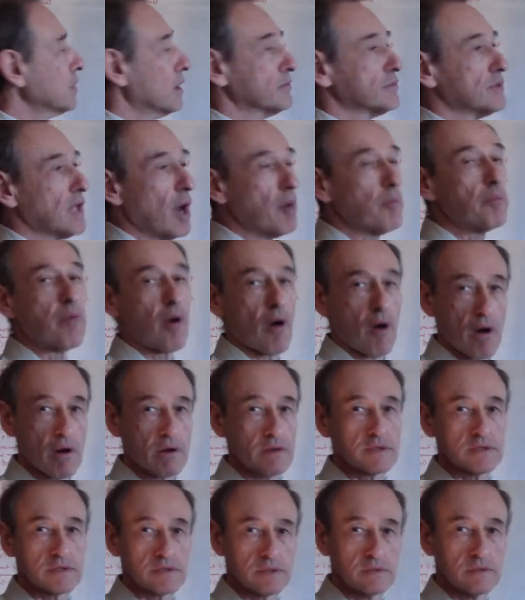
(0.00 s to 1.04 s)
of
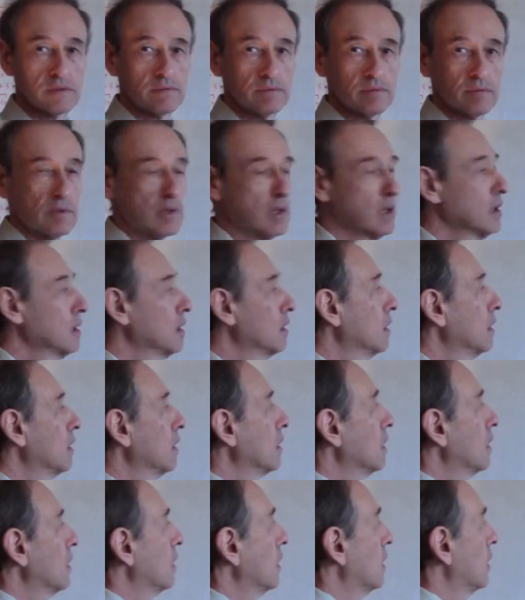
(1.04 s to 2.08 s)
numbers
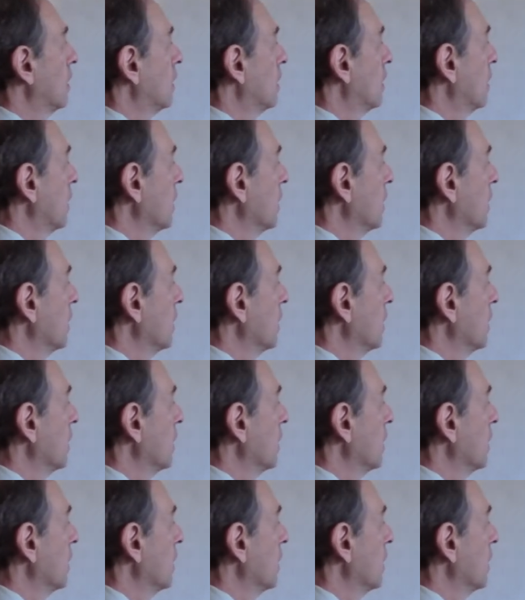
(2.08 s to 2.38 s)
uh,